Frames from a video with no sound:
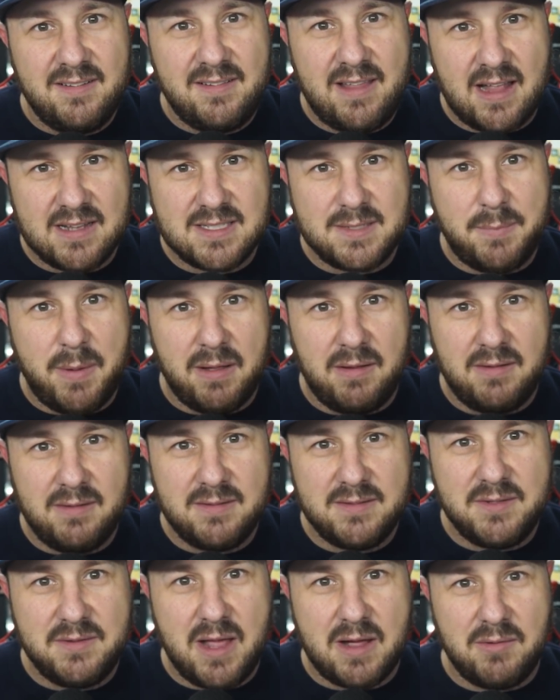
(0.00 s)
That spell.
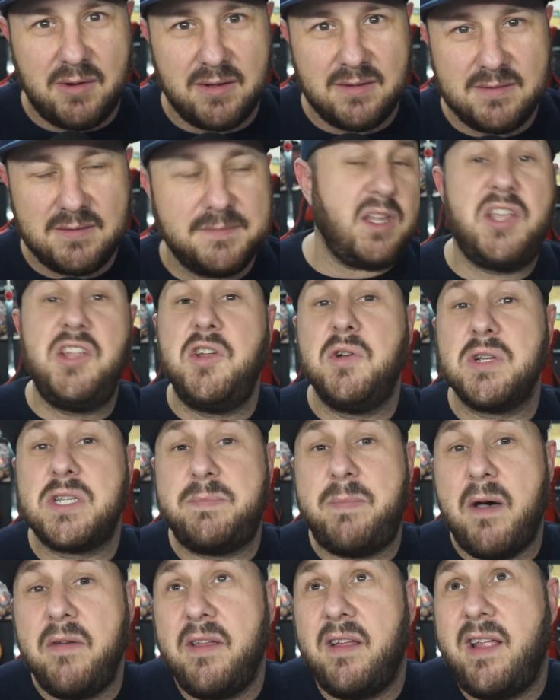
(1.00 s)
Do that one. Can you do a
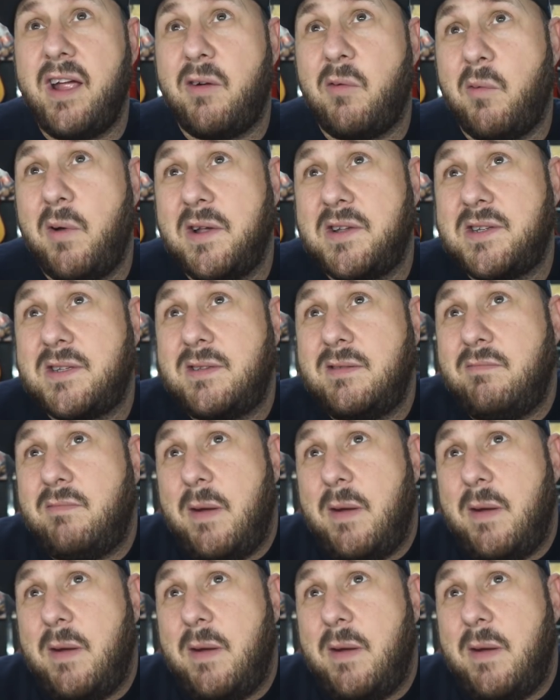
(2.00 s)
spell that like rips,